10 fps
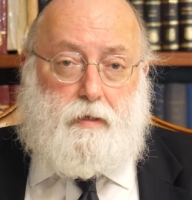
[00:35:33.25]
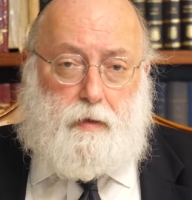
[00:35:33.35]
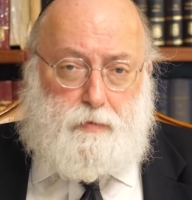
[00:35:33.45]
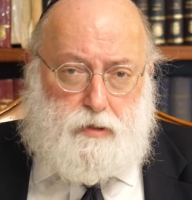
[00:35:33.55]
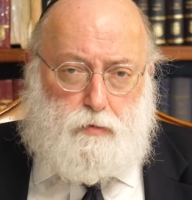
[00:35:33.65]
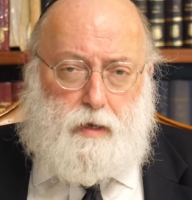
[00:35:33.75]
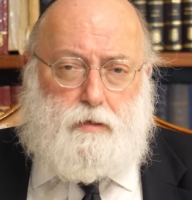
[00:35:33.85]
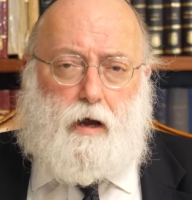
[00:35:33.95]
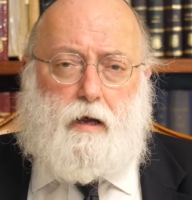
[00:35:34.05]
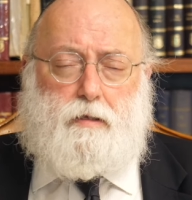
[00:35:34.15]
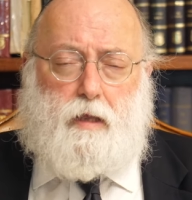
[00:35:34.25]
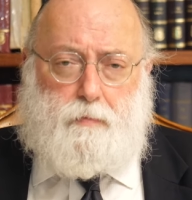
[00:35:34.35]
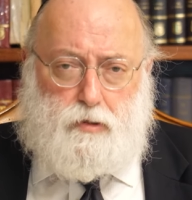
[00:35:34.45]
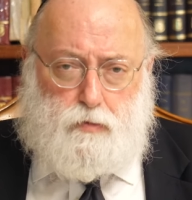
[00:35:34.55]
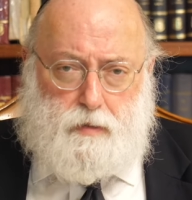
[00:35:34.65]
They betrayed God. They
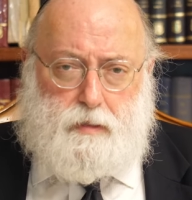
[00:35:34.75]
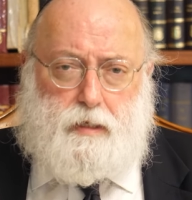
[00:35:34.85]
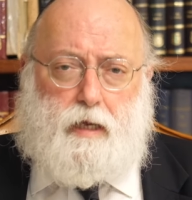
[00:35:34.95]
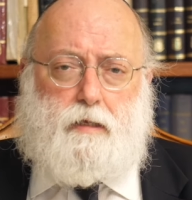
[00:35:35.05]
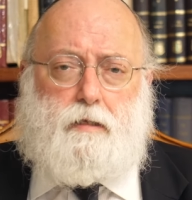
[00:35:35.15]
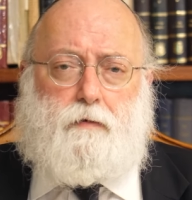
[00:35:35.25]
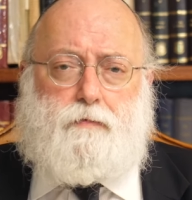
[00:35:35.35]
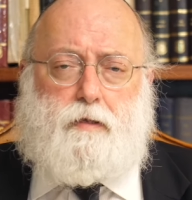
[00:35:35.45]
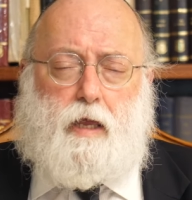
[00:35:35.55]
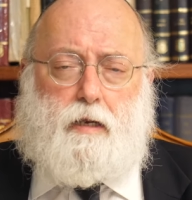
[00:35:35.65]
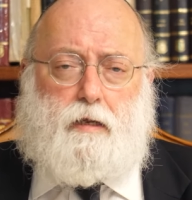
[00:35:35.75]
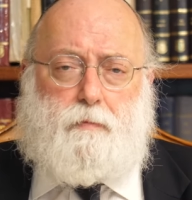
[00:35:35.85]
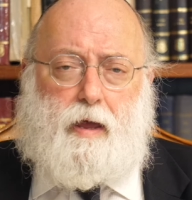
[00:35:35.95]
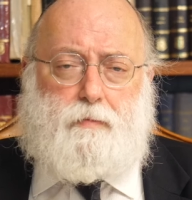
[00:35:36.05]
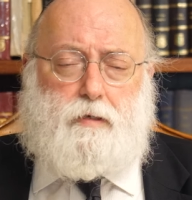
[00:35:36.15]
betrayed the second of the Ten
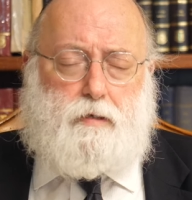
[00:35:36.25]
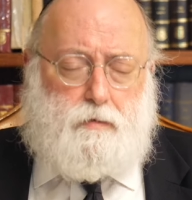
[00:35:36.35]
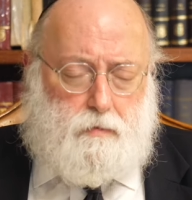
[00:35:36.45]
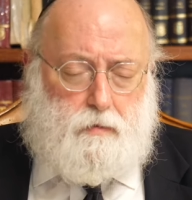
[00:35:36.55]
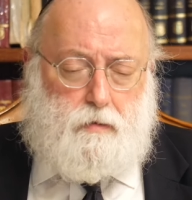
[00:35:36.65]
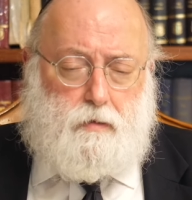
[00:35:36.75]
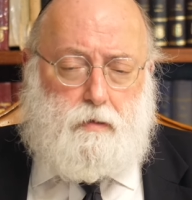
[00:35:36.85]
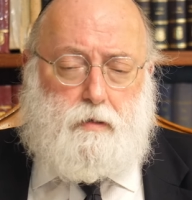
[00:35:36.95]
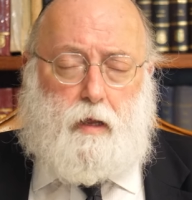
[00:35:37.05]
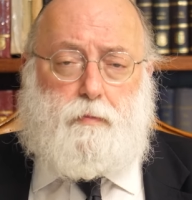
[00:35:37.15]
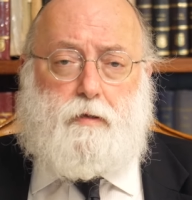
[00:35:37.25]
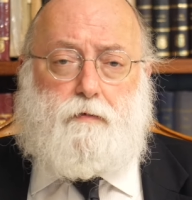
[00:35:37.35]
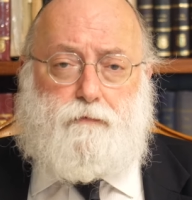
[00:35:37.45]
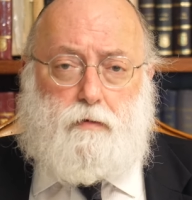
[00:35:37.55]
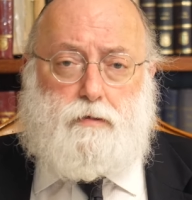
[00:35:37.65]
Commandments. They built
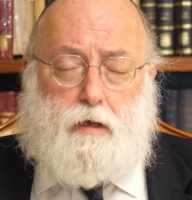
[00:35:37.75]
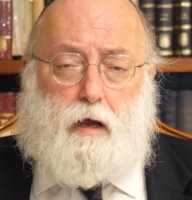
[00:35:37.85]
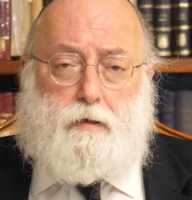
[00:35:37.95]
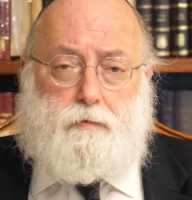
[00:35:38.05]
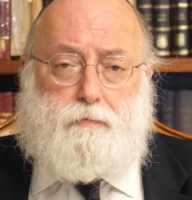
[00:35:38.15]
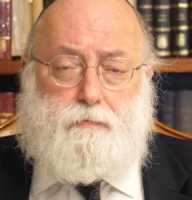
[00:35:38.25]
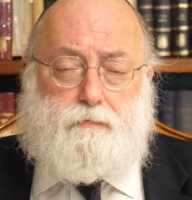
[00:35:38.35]
a false God.